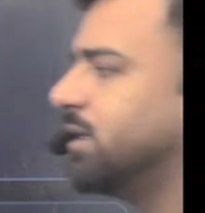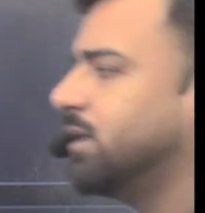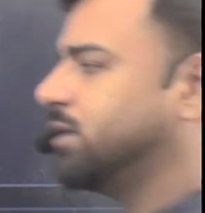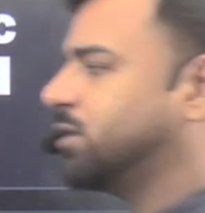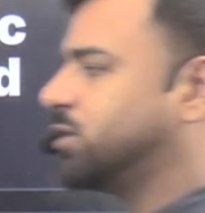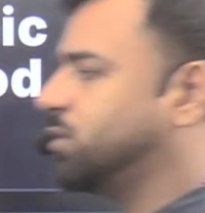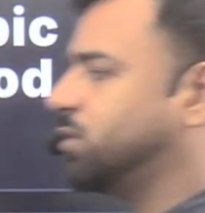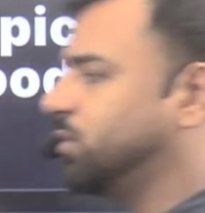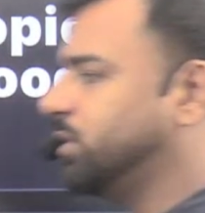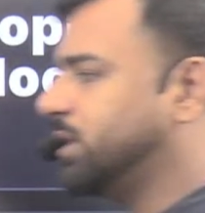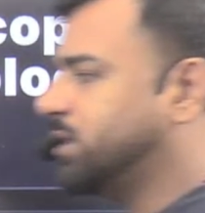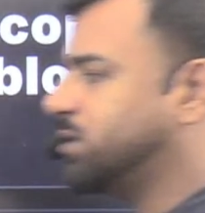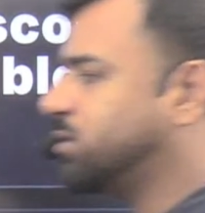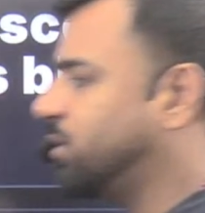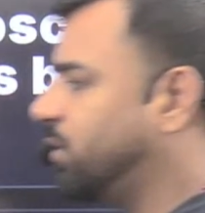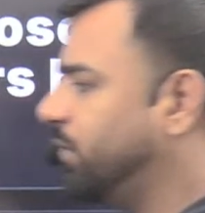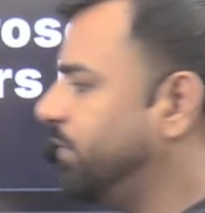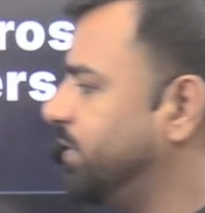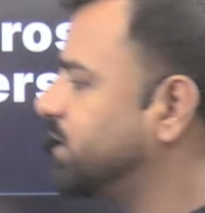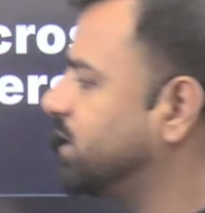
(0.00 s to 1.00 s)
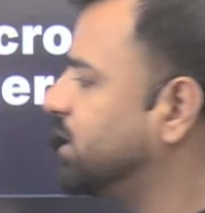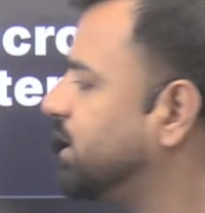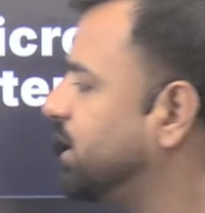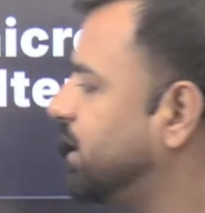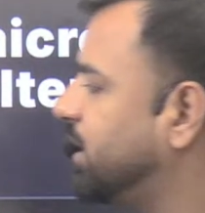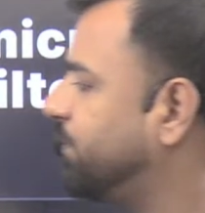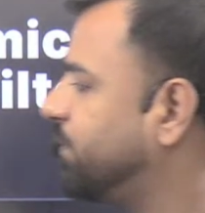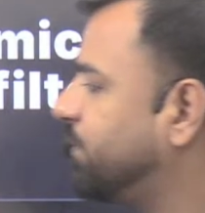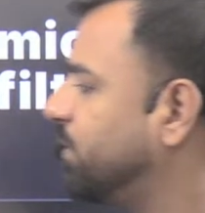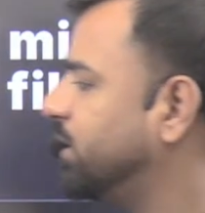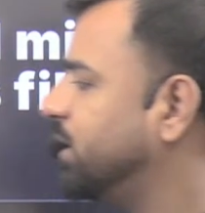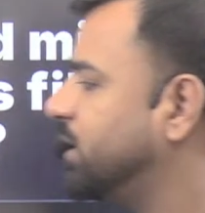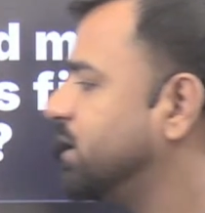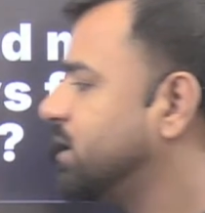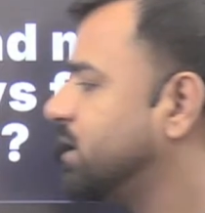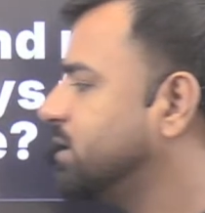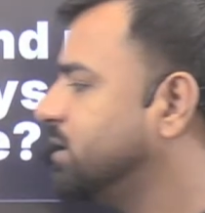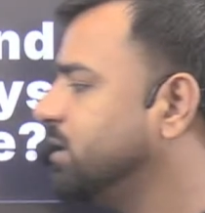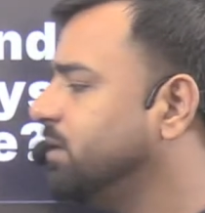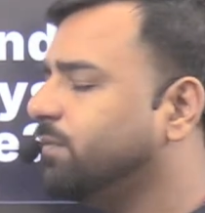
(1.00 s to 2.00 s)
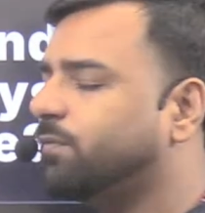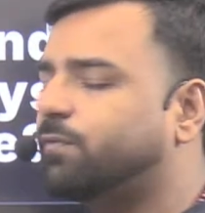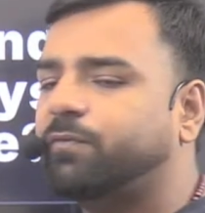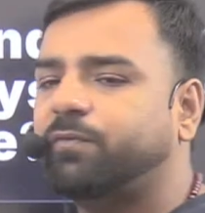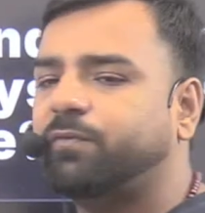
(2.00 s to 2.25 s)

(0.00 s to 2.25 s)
So that's obviously nephron. That are the